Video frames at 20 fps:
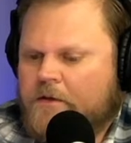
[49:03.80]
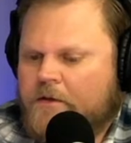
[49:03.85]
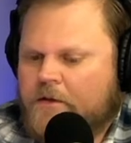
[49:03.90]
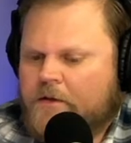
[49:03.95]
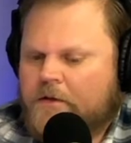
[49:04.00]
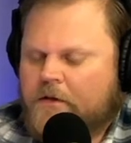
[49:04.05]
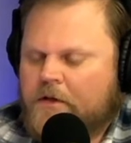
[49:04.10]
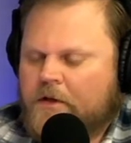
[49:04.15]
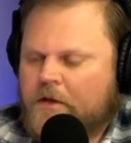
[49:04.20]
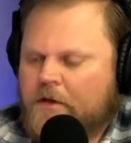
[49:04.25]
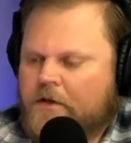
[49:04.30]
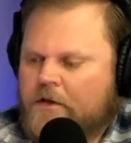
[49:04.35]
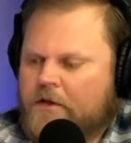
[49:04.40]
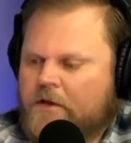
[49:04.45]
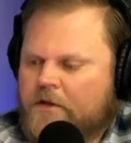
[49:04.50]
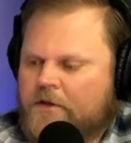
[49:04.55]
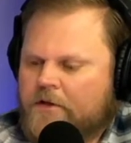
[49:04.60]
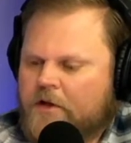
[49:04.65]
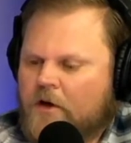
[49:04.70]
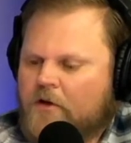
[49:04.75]
the
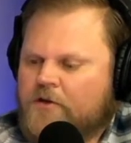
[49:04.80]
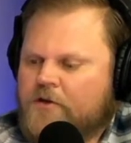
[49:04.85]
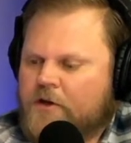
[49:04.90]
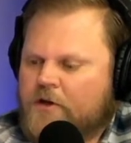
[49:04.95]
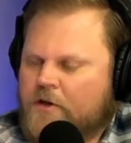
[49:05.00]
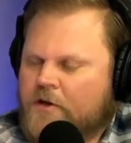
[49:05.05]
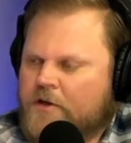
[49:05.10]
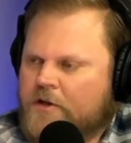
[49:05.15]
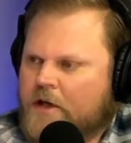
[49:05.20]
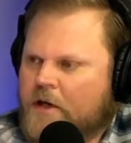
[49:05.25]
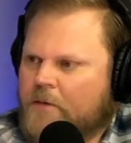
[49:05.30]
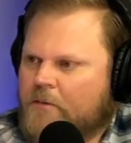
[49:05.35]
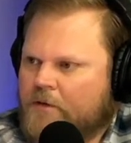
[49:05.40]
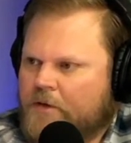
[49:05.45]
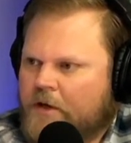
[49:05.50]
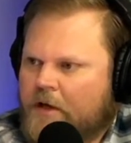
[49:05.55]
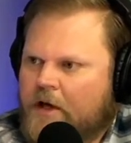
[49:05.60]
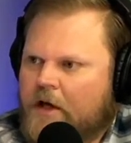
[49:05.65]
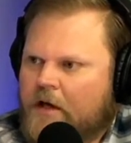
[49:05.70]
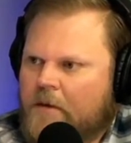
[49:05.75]
the sojourner is able
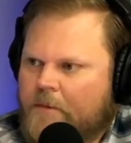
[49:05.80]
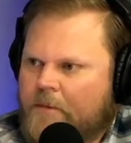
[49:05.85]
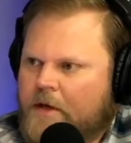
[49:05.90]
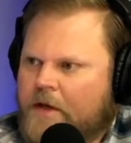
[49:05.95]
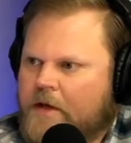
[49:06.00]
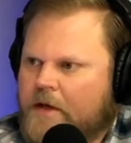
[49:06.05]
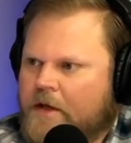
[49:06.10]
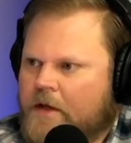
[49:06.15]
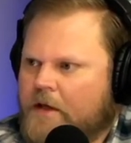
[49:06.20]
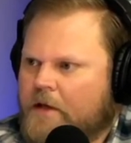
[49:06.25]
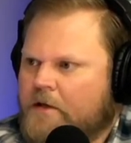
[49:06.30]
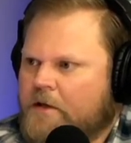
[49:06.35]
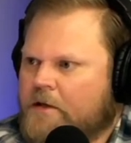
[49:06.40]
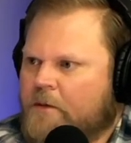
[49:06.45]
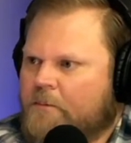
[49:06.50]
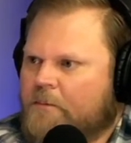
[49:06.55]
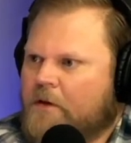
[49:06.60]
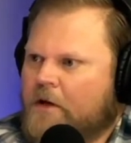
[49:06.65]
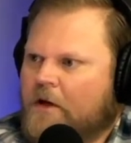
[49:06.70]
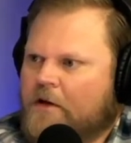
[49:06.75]
to come in and to
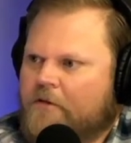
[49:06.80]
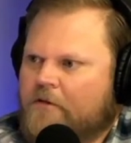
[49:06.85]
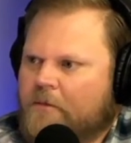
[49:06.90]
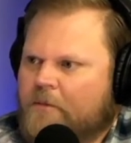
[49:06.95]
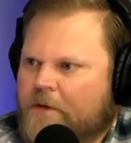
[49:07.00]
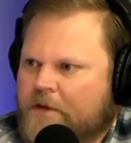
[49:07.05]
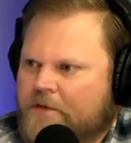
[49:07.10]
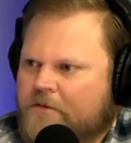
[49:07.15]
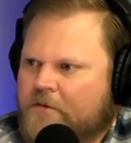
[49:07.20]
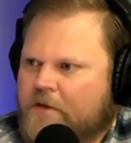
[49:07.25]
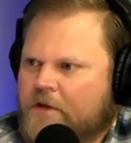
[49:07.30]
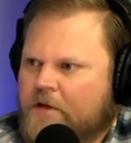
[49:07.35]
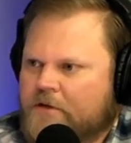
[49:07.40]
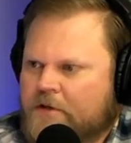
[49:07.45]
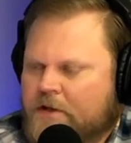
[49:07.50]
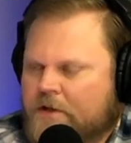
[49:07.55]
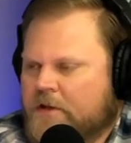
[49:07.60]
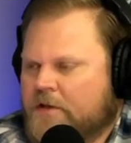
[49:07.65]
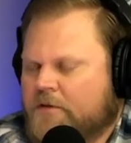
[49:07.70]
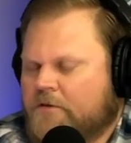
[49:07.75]
pluck from his fields
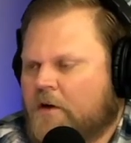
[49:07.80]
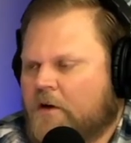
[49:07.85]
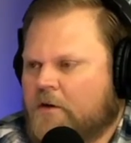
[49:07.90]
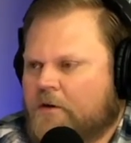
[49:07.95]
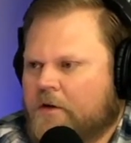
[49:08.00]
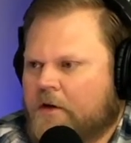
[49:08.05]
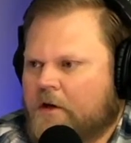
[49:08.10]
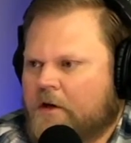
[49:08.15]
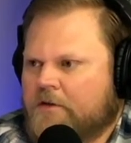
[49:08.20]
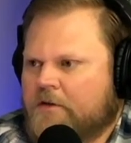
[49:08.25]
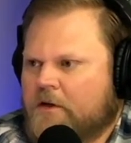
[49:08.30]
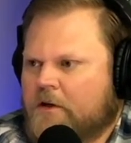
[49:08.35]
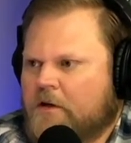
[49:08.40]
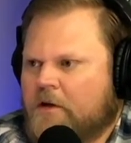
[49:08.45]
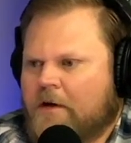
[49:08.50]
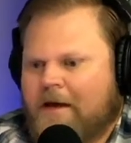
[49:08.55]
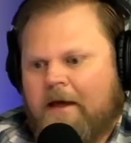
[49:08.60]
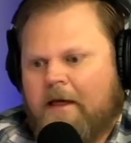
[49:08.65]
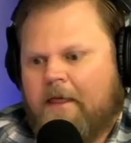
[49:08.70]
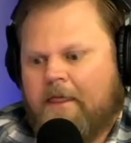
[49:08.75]
because he's following God's law.
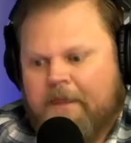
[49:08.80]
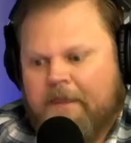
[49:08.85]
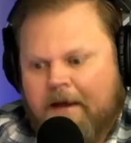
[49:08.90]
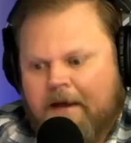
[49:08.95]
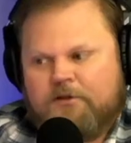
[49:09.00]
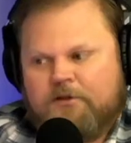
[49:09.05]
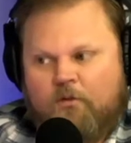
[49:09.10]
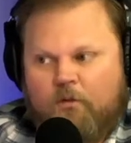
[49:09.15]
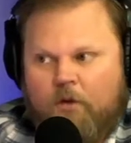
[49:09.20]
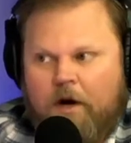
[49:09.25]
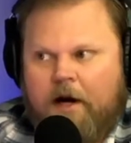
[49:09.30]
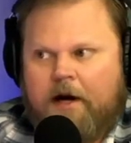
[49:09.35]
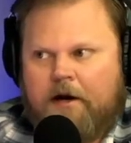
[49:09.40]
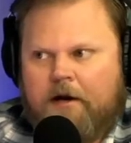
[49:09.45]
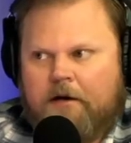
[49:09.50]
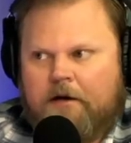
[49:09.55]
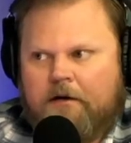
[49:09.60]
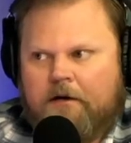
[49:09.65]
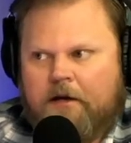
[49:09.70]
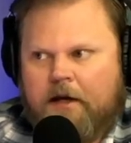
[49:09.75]
That's
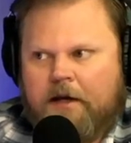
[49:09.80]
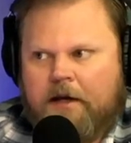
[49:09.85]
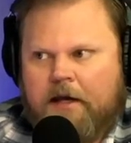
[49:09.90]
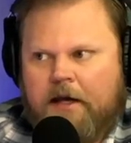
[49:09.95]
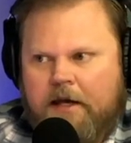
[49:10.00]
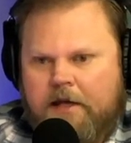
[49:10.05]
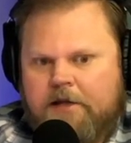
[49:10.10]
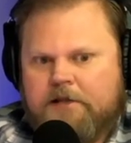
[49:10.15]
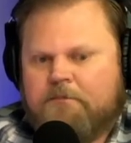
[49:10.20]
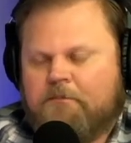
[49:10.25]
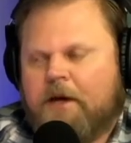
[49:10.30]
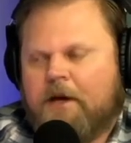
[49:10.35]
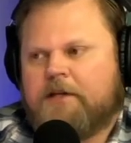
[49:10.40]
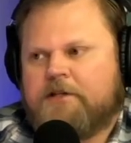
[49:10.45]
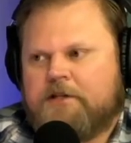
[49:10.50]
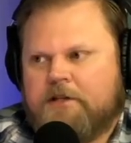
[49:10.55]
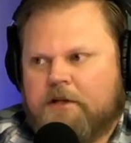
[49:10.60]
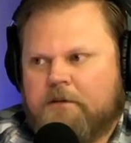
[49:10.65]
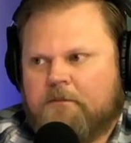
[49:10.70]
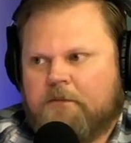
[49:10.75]
rare. Like mm-hmm. he's
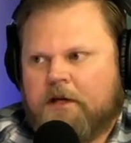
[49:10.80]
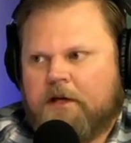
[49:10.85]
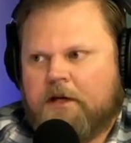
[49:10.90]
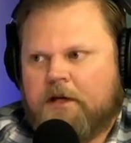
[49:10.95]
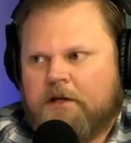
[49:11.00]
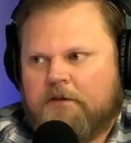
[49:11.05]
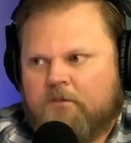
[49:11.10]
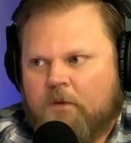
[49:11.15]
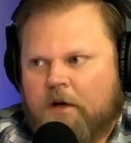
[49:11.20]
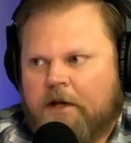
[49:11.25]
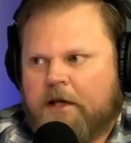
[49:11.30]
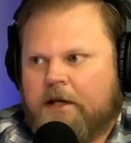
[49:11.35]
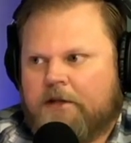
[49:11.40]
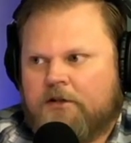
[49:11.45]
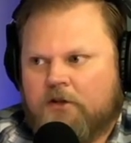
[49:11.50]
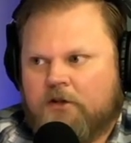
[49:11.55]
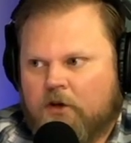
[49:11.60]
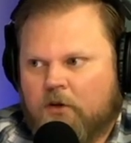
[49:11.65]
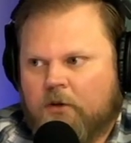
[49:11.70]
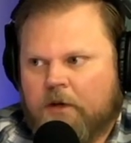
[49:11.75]
mentioned because what
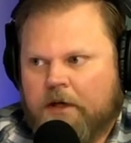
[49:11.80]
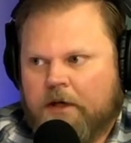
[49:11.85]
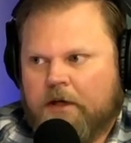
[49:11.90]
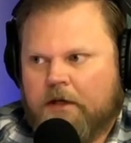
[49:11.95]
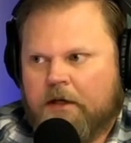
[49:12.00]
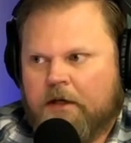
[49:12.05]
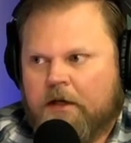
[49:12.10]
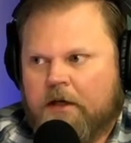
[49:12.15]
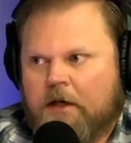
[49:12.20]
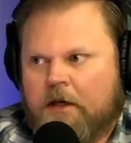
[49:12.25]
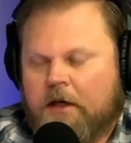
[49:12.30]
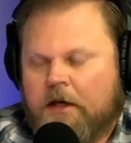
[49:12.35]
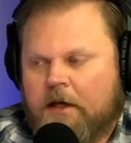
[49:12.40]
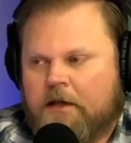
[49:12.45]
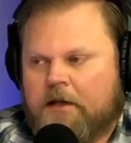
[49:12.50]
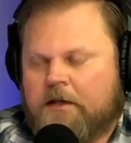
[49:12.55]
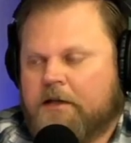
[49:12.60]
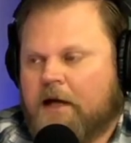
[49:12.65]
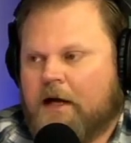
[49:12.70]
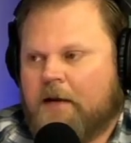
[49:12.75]
he's doing in
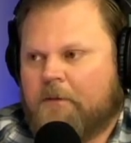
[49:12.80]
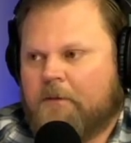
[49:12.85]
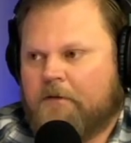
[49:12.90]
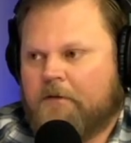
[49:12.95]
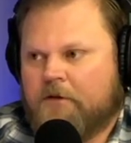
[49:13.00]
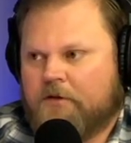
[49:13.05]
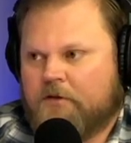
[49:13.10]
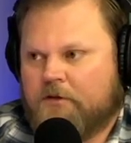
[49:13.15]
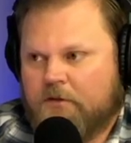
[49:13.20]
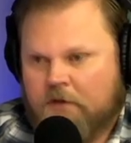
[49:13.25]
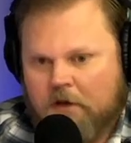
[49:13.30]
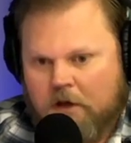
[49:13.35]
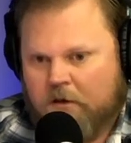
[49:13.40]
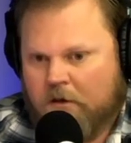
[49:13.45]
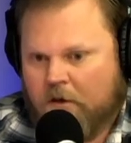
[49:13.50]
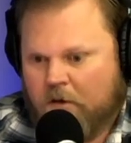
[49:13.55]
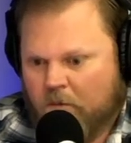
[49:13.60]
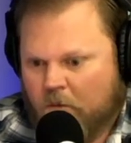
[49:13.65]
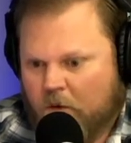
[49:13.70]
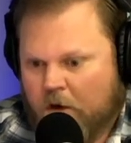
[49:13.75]
the time of a, a
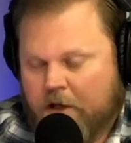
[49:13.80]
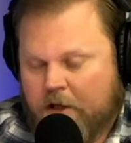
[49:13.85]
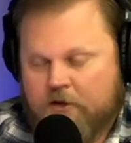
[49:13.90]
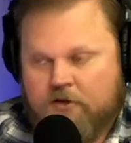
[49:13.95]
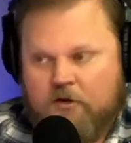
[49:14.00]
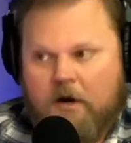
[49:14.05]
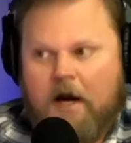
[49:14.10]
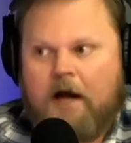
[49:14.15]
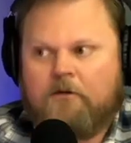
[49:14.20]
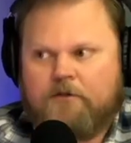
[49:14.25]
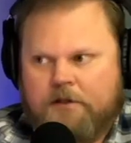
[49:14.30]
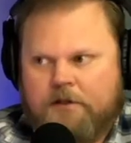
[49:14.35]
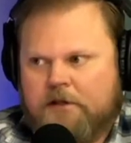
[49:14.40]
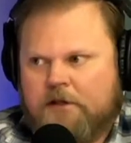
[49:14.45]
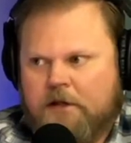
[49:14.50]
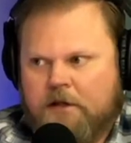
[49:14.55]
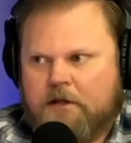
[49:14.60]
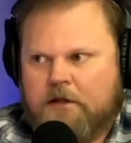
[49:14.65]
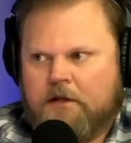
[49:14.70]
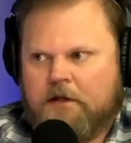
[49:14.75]
when a drought just
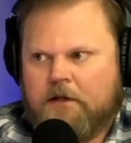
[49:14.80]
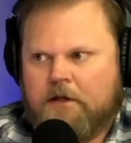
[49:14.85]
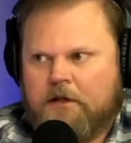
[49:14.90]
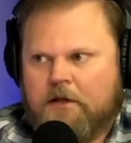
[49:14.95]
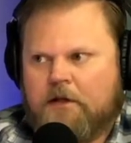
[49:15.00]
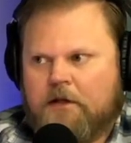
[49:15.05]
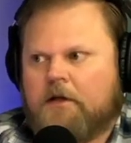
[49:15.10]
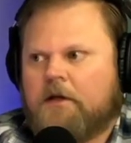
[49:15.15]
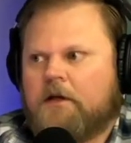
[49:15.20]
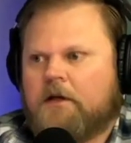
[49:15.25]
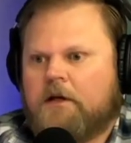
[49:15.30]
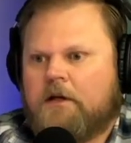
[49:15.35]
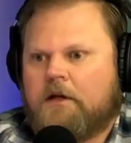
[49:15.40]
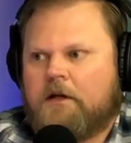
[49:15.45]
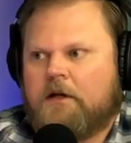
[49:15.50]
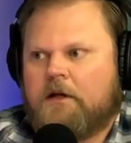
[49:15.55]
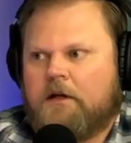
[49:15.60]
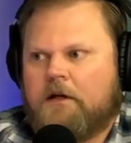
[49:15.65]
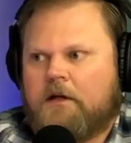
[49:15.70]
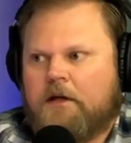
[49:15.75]
ended
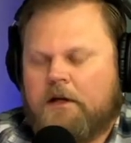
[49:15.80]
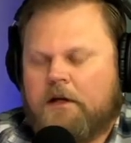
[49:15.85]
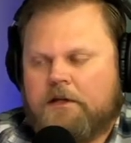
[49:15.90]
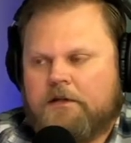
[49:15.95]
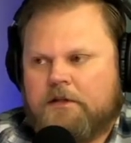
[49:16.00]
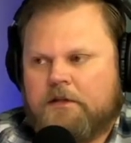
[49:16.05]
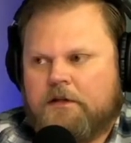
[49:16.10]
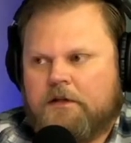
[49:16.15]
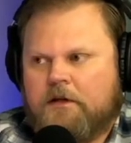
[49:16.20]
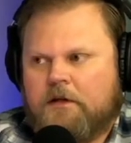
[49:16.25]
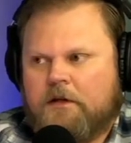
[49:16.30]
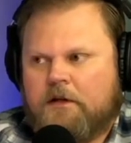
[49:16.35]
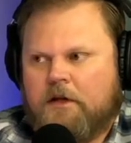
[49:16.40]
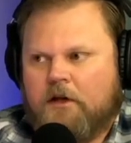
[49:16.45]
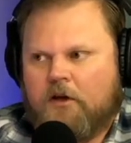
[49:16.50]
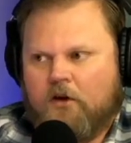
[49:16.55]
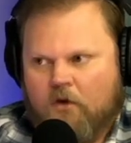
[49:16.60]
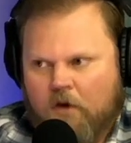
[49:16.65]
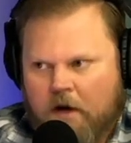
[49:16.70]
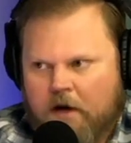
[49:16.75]
is
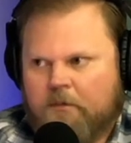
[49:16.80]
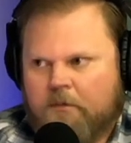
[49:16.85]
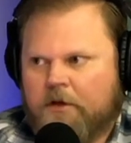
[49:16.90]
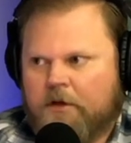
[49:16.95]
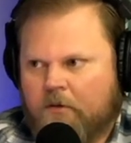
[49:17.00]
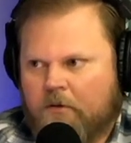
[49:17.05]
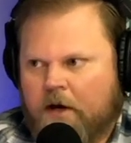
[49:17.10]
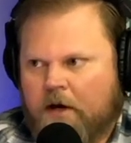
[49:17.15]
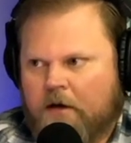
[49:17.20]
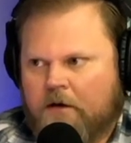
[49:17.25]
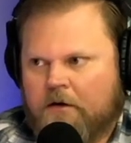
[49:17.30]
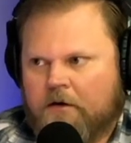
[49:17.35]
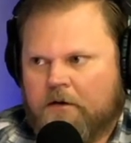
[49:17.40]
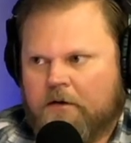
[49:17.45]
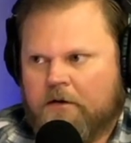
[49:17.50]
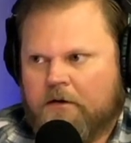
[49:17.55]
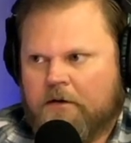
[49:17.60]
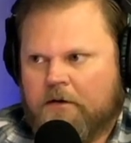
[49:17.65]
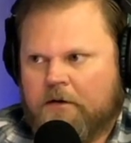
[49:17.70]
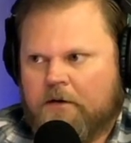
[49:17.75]
incredibly rare.
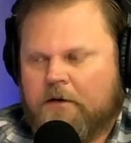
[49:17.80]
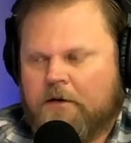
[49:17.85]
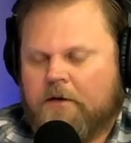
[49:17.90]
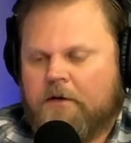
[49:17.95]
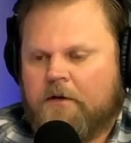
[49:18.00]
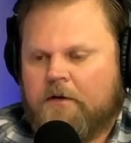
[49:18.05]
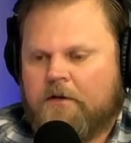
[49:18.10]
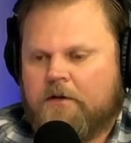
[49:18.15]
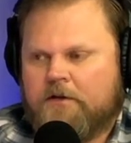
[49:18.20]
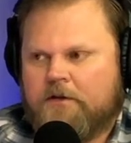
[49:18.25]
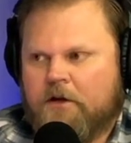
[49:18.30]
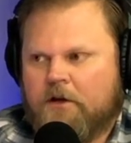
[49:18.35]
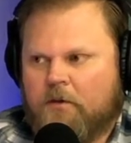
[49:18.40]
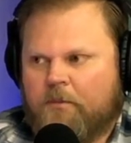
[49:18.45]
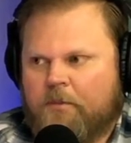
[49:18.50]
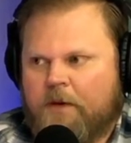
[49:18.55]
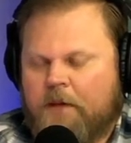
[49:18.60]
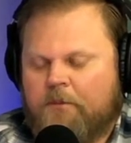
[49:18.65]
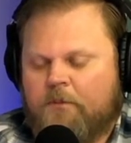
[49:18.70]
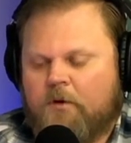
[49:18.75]
Mm-hmm. So
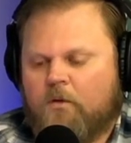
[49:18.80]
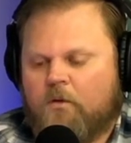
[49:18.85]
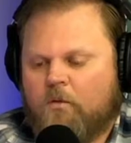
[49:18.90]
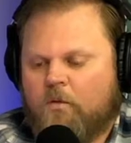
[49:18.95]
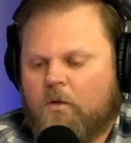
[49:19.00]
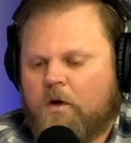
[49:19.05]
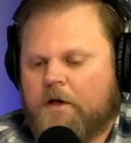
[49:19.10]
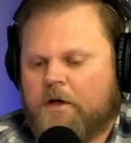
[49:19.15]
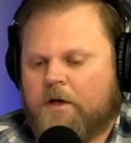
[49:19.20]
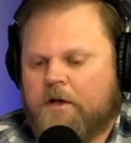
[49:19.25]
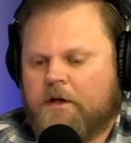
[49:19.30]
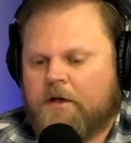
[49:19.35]
people would